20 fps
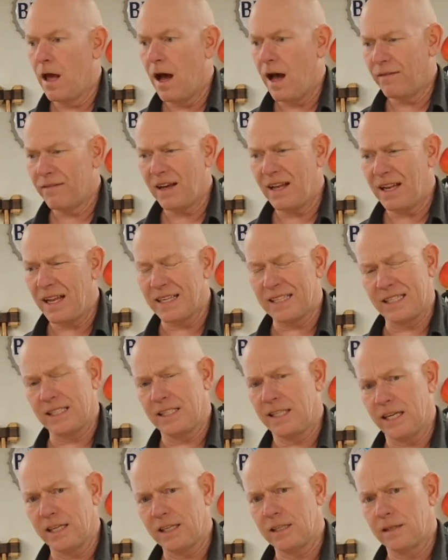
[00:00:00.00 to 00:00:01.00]
I've got like
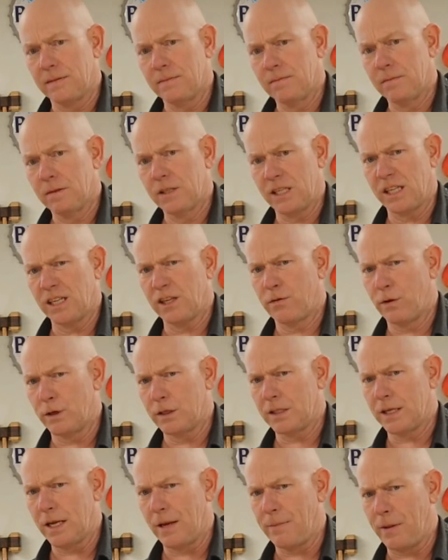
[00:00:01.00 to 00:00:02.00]
six six
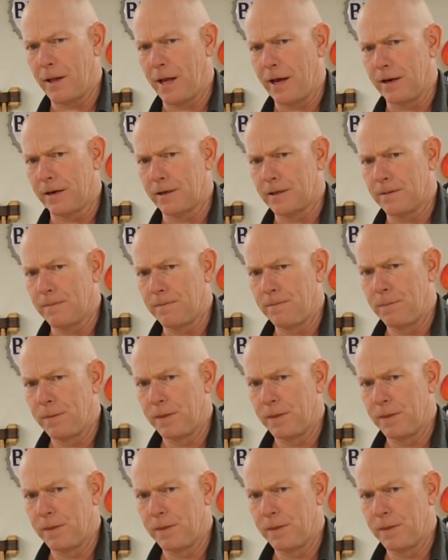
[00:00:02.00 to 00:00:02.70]
foot step ladders.